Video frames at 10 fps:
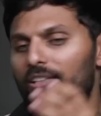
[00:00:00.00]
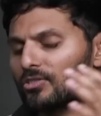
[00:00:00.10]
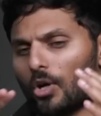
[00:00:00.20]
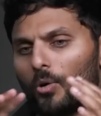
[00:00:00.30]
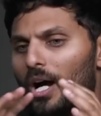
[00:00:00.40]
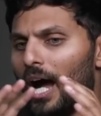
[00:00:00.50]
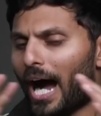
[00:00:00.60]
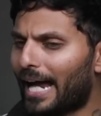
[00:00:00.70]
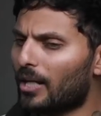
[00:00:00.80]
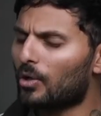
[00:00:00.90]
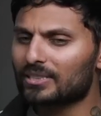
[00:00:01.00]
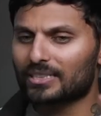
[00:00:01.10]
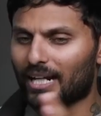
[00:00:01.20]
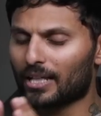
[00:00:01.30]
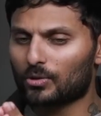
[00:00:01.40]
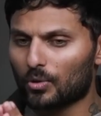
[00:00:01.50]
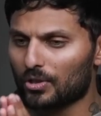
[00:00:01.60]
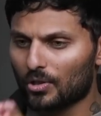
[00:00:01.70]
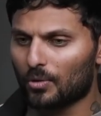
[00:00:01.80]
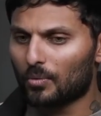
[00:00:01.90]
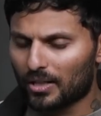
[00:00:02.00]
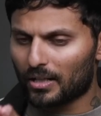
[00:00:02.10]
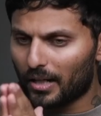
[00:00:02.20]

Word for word: And so I looked at that and I thought, you know what?